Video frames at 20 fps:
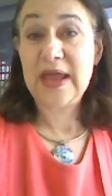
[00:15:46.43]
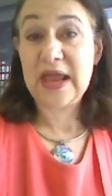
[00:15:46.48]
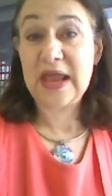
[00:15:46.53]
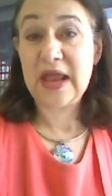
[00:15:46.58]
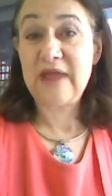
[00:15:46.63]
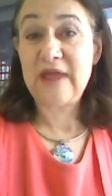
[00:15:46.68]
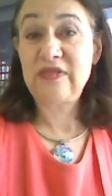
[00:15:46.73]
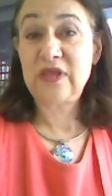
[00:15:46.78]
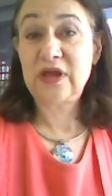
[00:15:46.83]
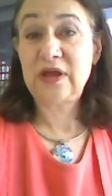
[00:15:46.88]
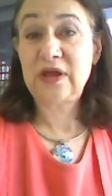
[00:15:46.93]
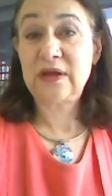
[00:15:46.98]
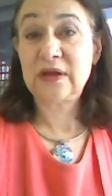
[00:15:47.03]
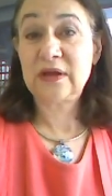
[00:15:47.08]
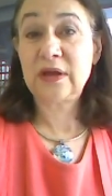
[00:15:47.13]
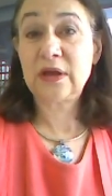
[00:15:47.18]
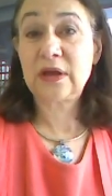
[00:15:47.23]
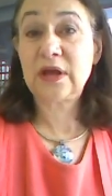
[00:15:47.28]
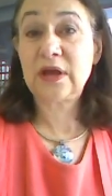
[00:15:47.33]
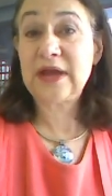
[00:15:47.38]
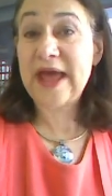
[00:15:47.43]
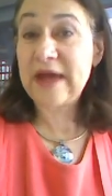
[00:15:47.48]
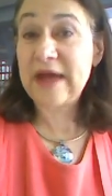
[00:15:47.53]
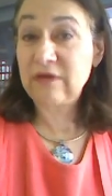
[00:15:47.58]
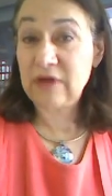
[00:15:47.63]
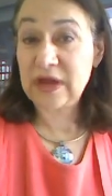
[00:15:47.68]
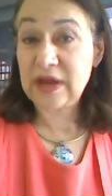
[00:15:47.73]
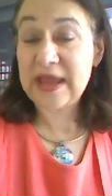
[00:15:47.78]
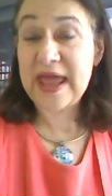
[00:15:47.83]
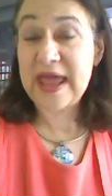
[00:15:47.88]
in the
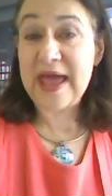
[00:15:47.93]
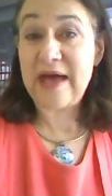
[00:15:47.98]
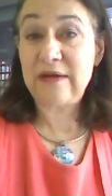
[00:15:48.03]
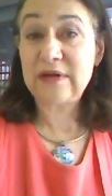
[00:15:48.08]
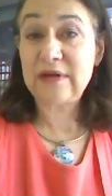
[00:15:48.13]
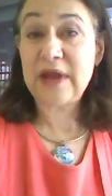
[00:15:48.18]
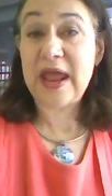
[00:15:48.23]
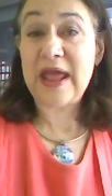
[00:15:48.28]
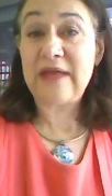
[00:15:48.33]
collateral account.